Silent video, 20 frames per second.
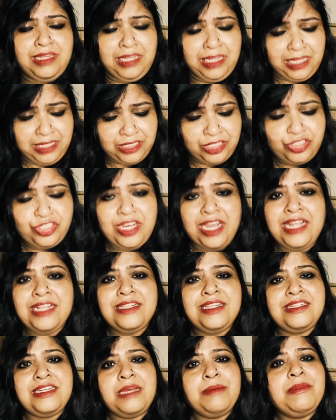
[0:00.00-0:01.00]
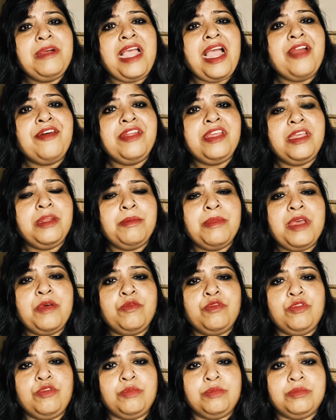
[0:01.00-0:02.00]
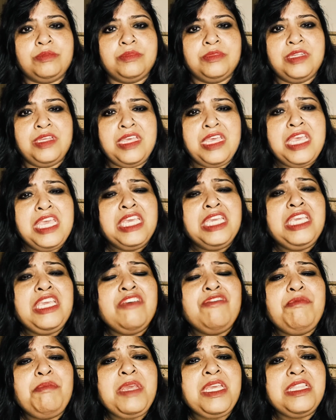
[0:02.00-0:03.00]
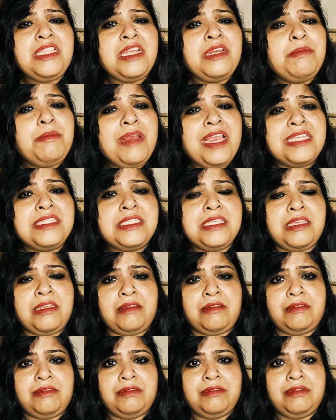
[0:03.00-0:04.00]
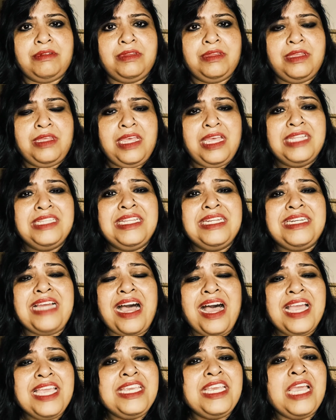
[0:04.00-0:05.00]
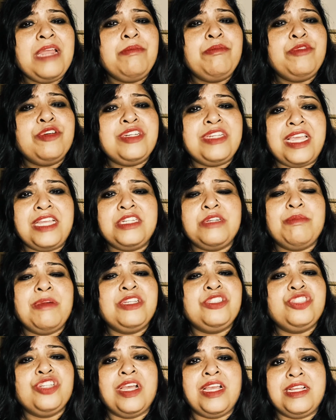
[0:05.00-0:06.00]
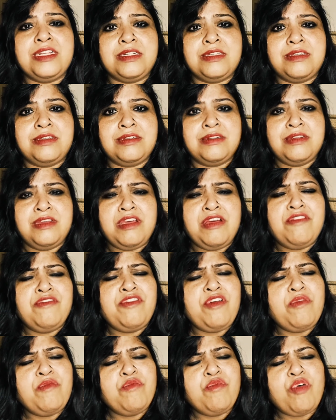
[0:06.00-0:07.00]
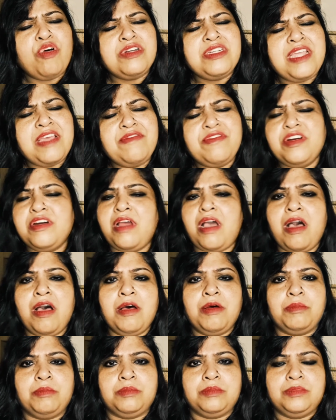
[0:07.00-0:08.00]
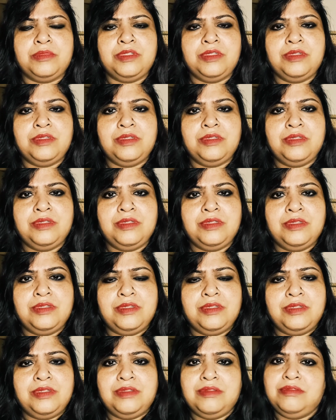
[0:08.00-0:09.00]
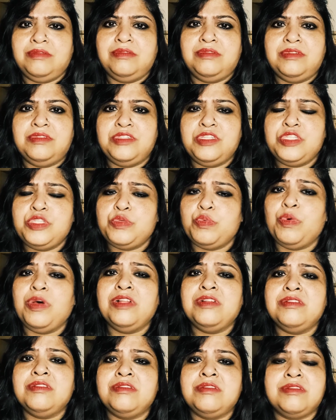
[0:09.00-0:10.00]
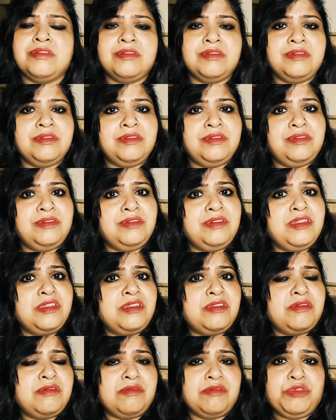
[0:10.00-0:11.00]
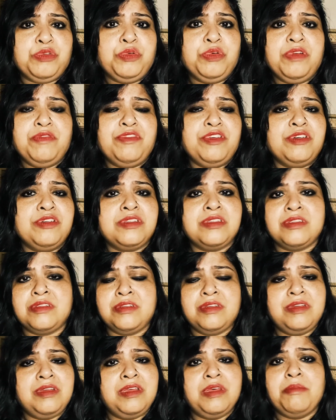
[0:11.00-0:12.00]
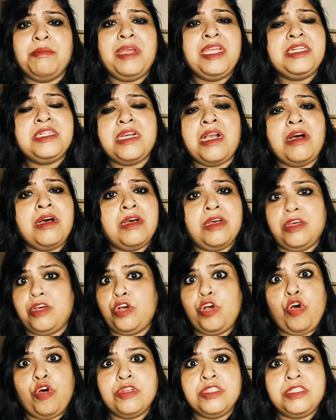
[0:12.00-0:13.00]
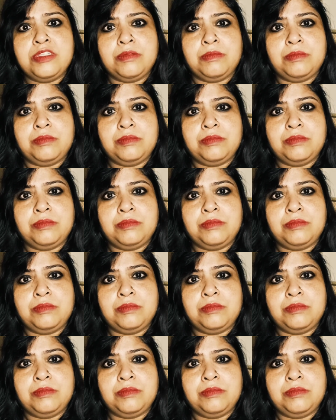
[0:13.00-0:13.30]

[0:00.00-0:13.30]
the child that I'm carrying in my womb, give me that blessing that I can protect my child from whatever harm this world, this universe might cause him.